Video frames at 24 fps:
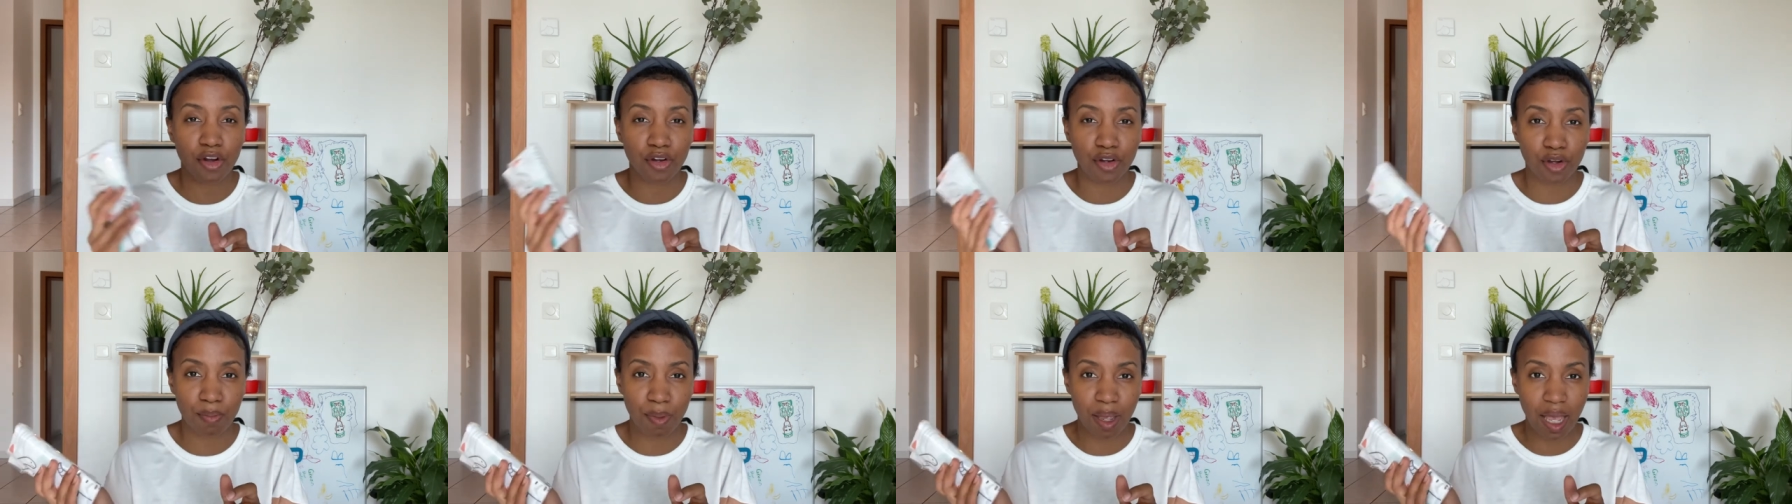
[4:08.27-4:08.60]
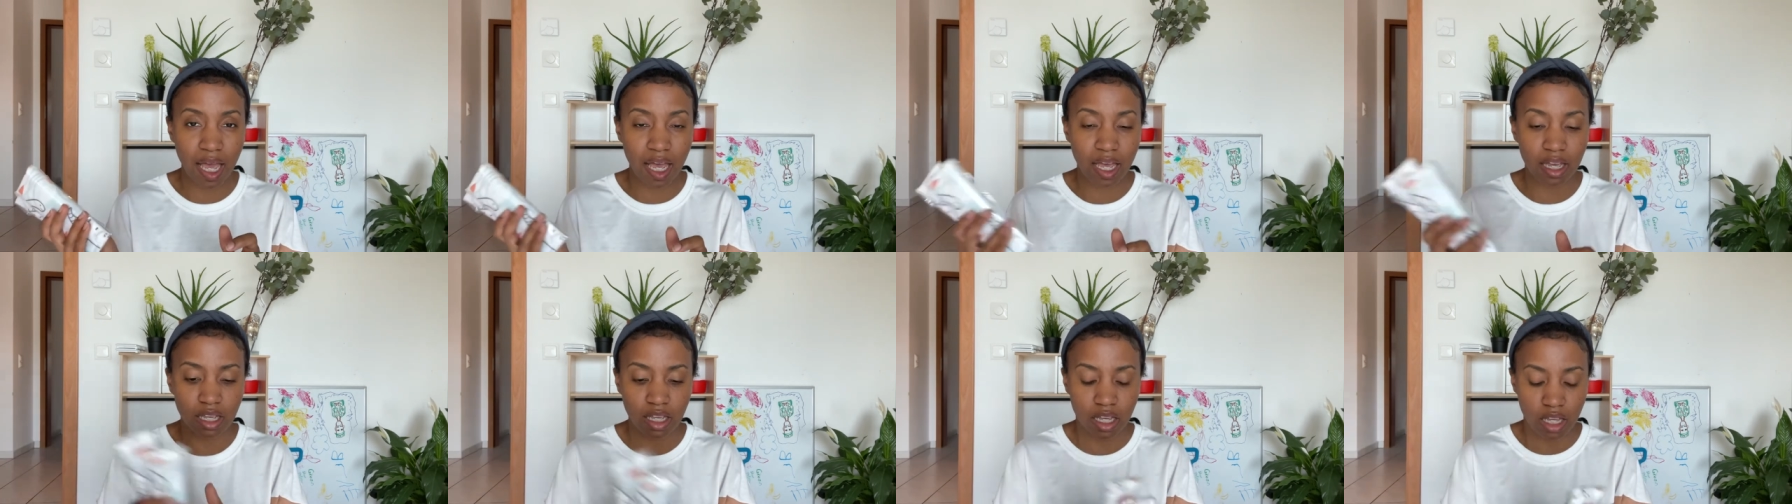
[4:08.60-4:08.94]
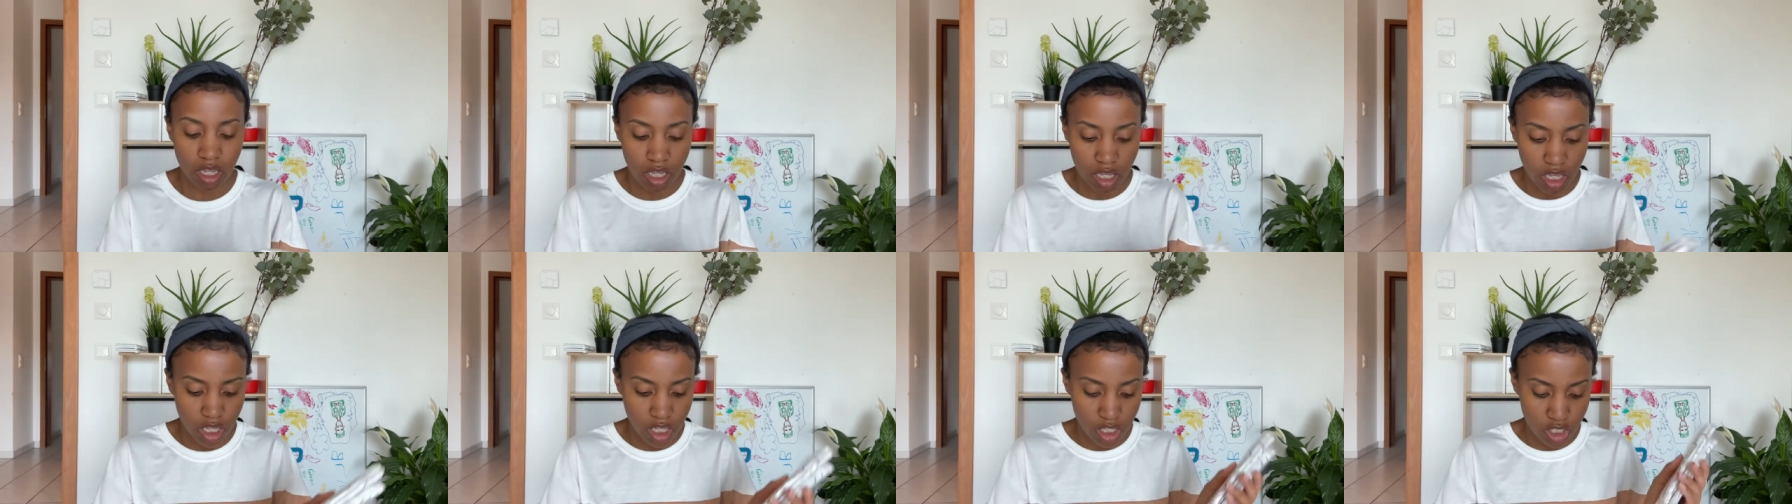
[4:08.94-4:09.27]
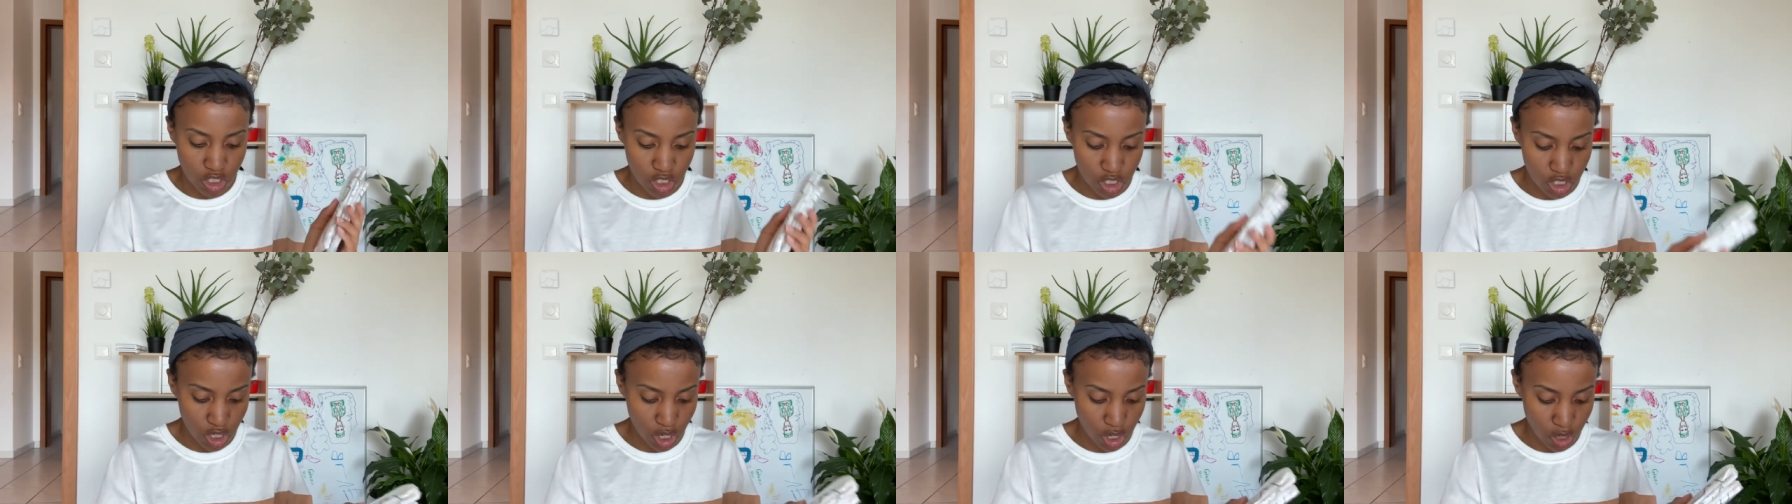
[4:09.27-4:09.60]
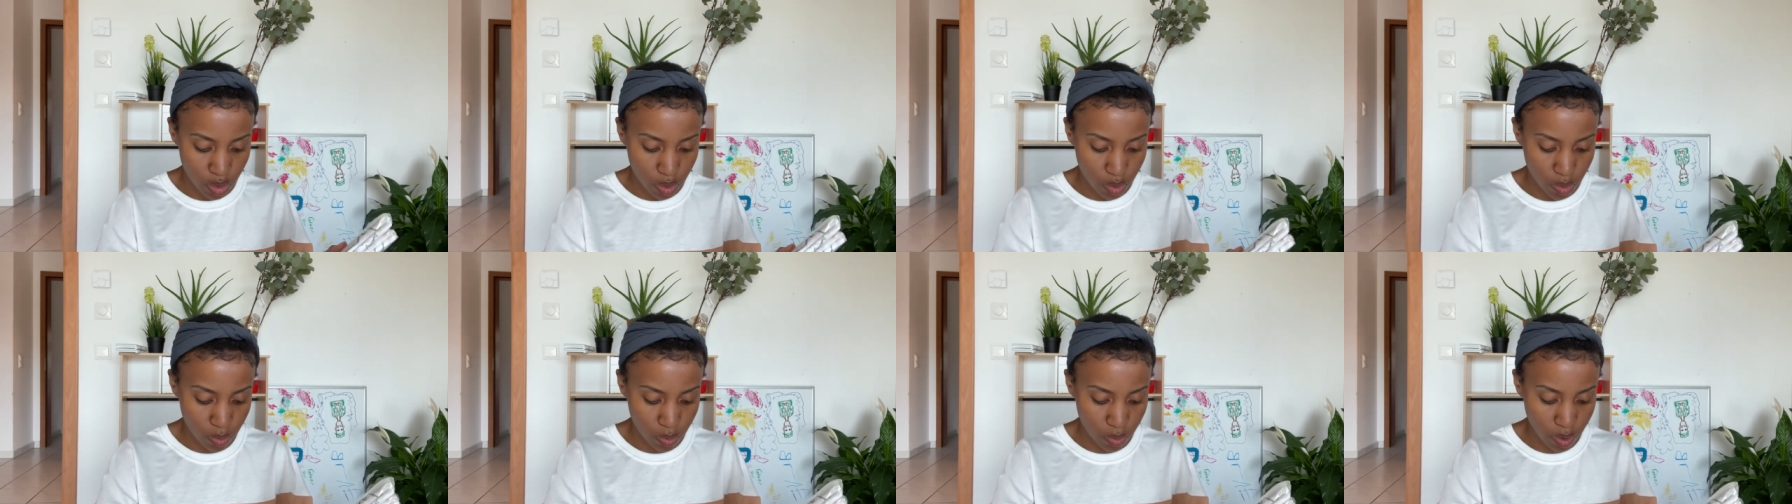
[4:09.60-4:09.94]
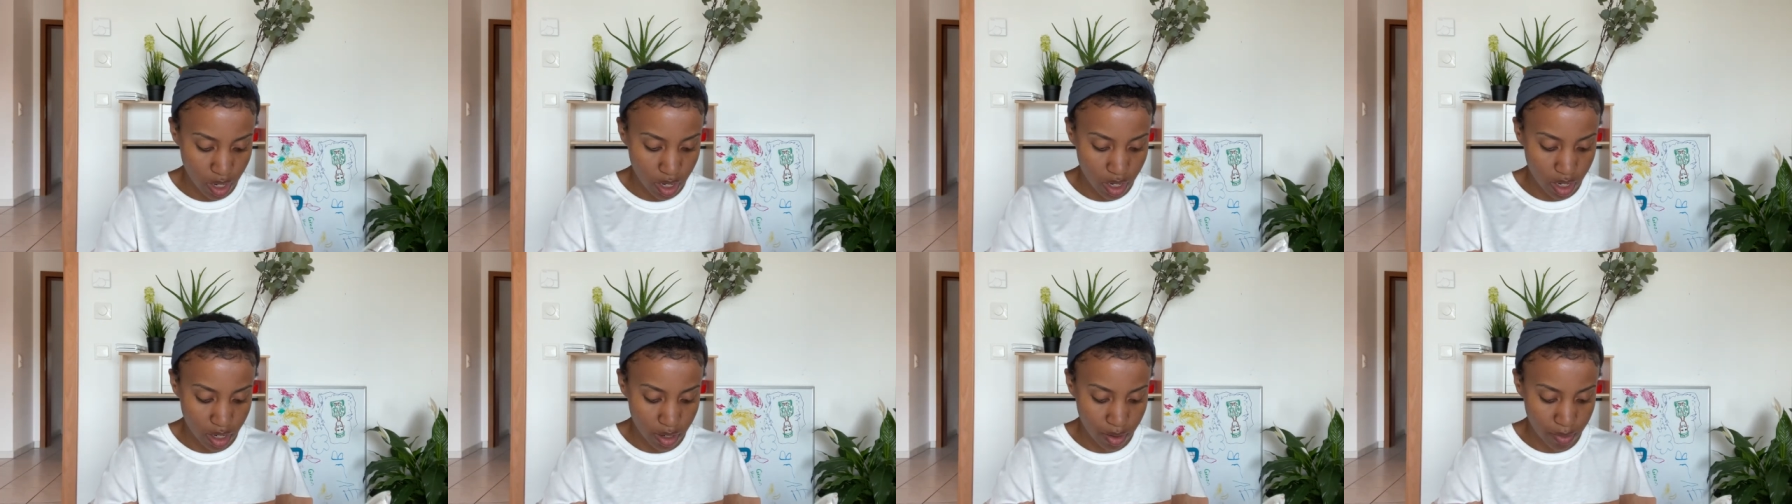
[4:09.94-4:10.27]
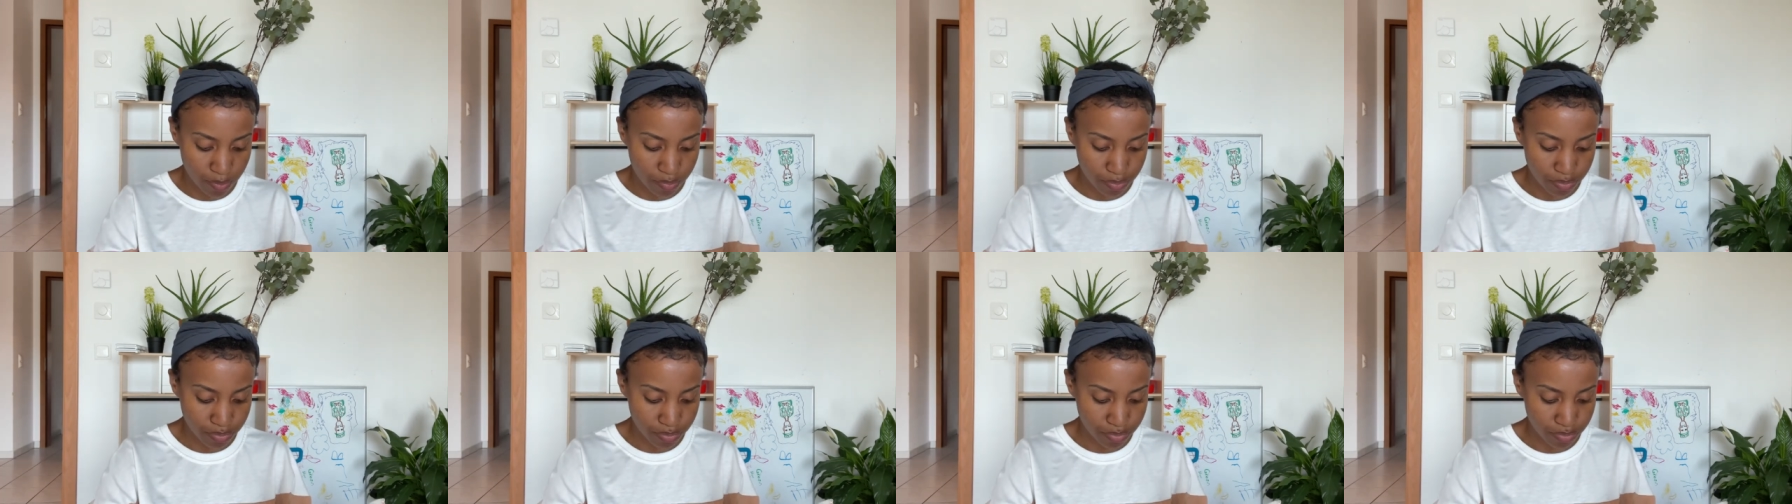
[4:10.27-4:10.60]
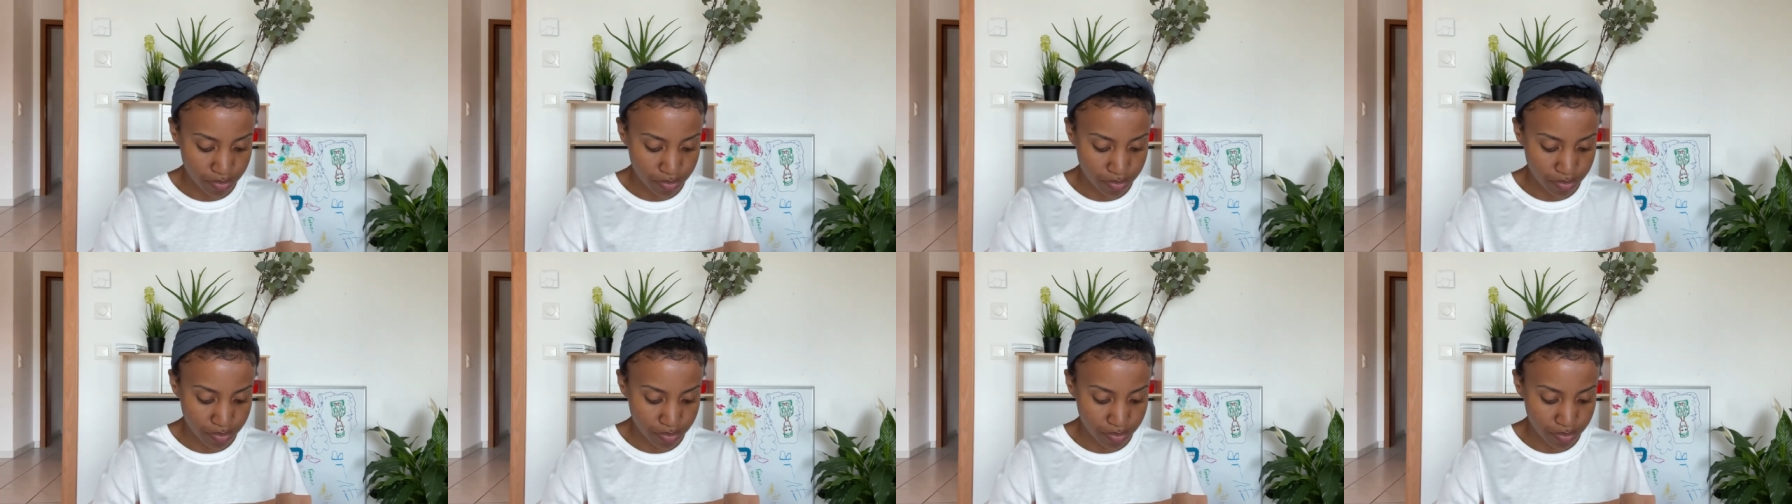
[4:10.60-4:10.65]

in your bag. So um,